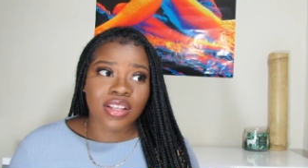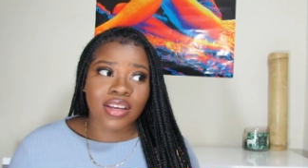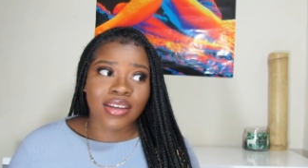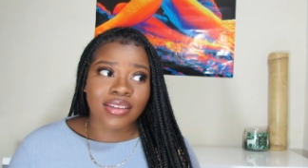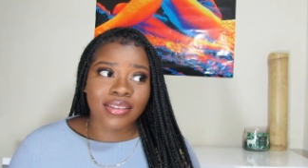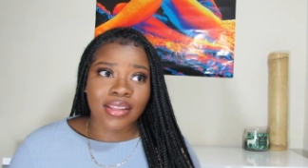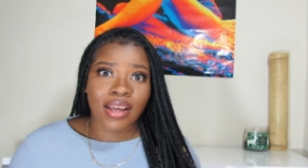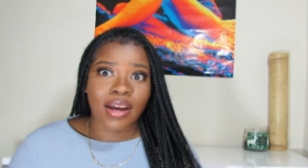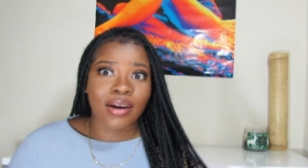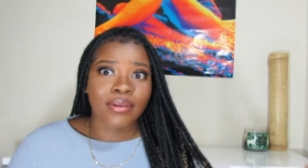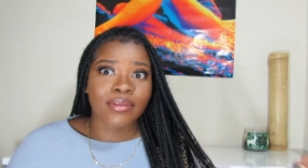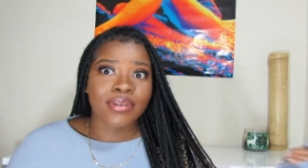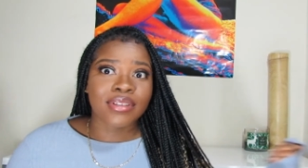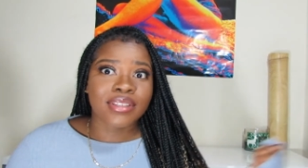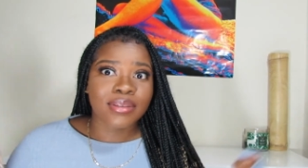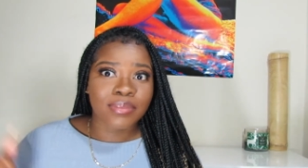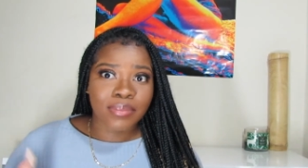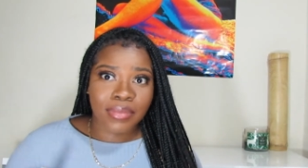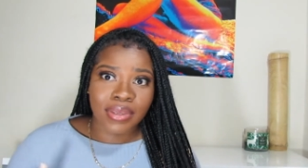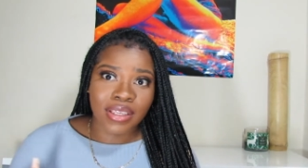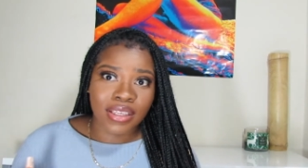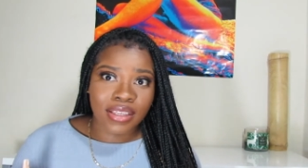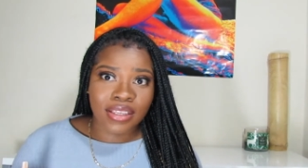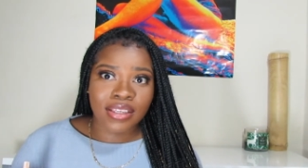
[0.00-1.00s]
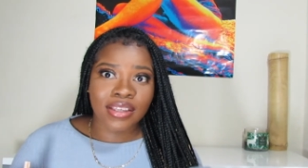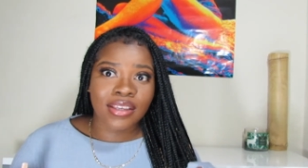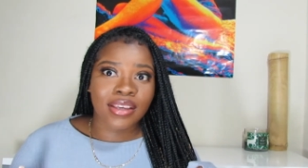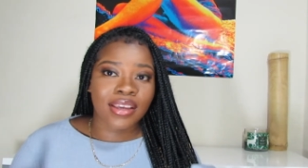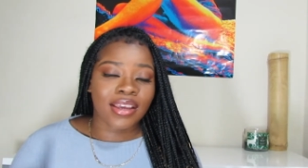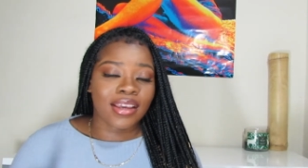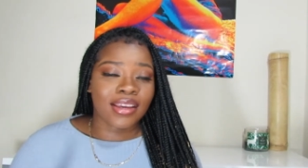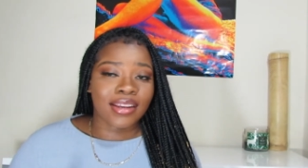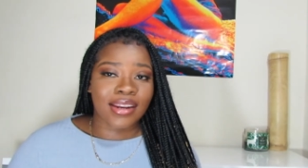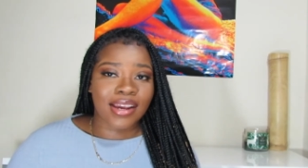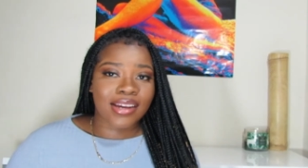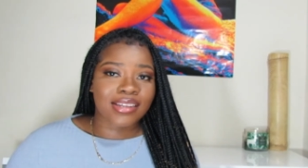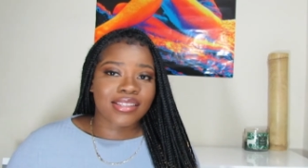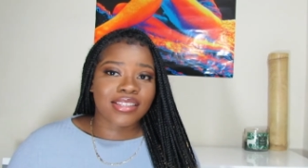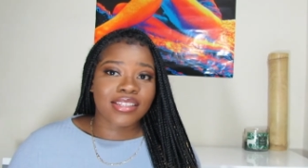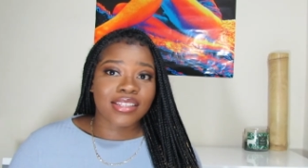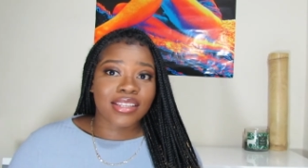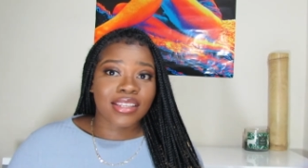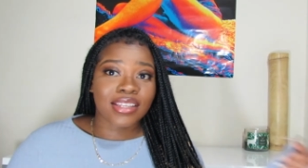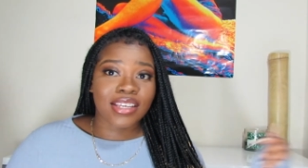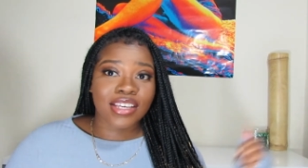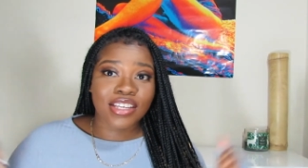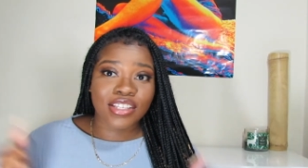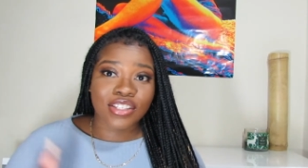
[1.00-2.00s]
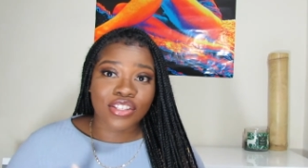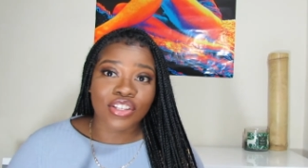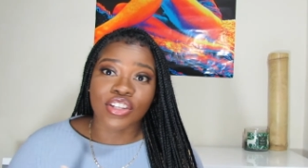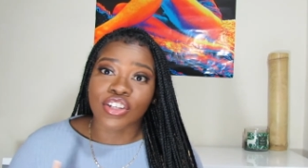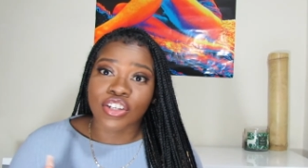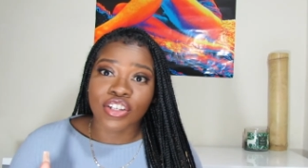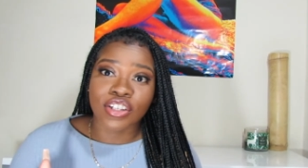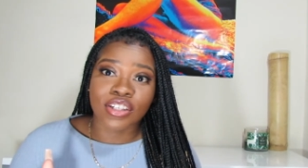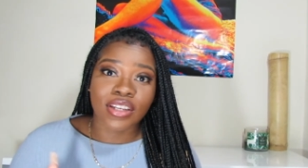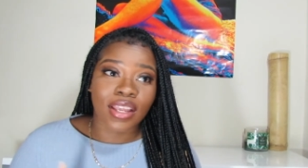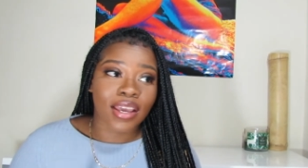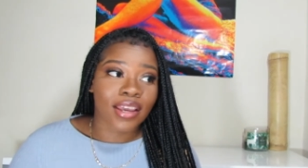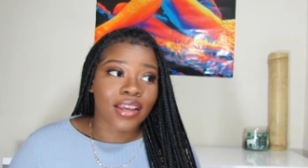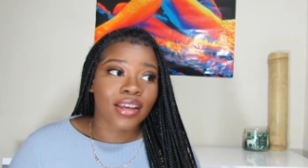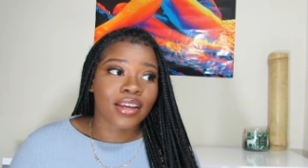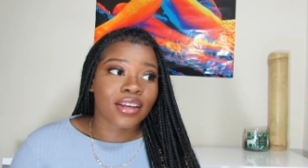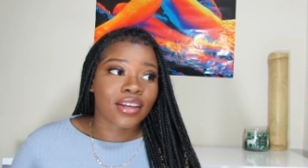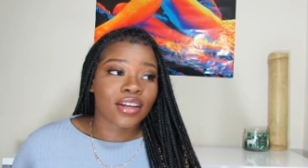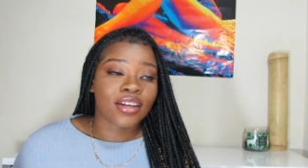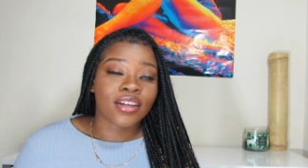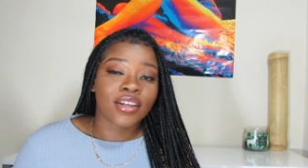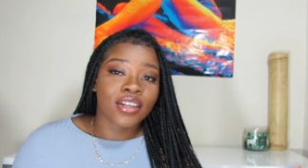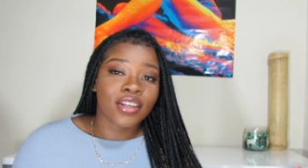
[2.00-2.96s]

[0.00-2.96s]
Like that was me, and I did laser like,